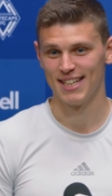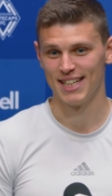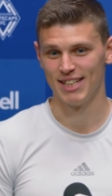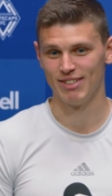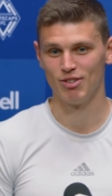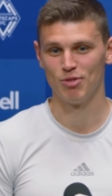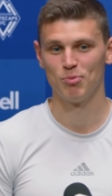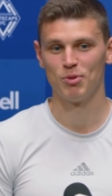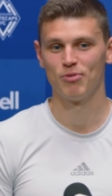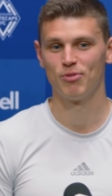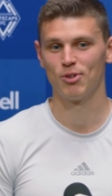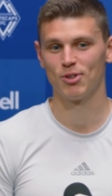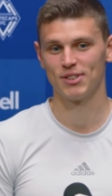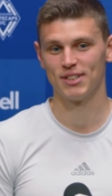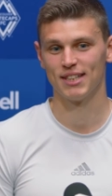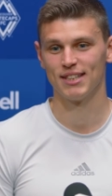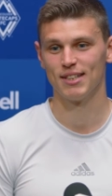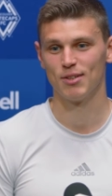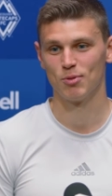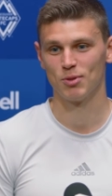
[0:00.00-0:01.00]
even before
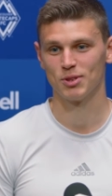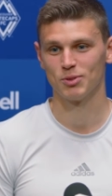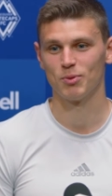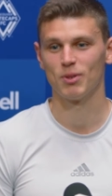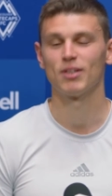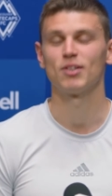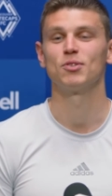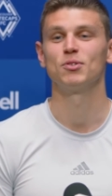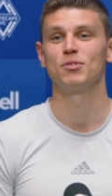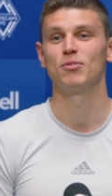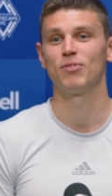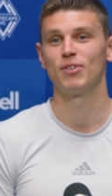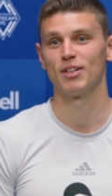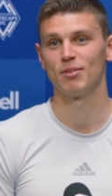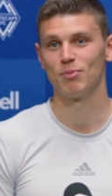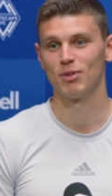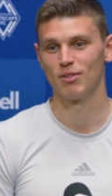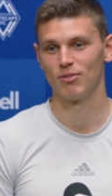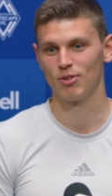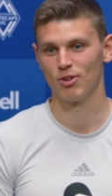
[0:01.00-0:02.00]
that there was one good
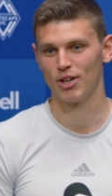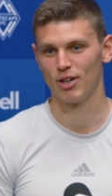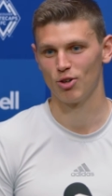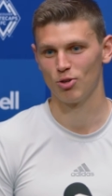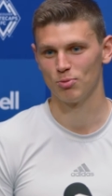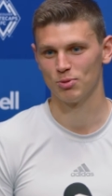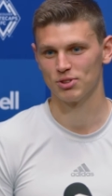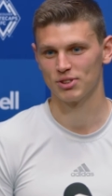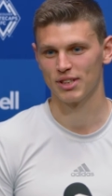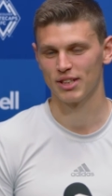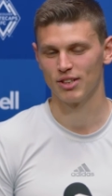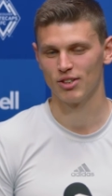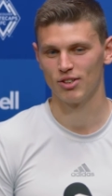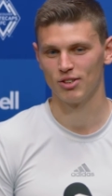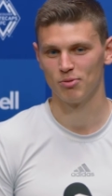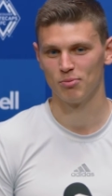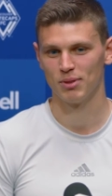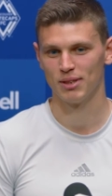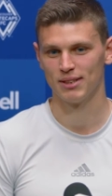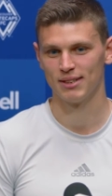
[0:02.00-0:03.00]
flick, but Flo I almost get
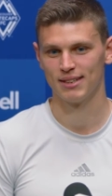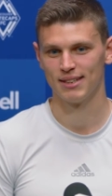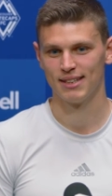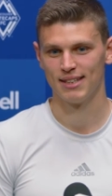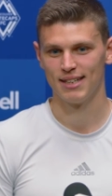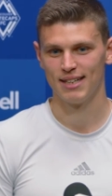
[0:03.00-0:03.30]
on it, but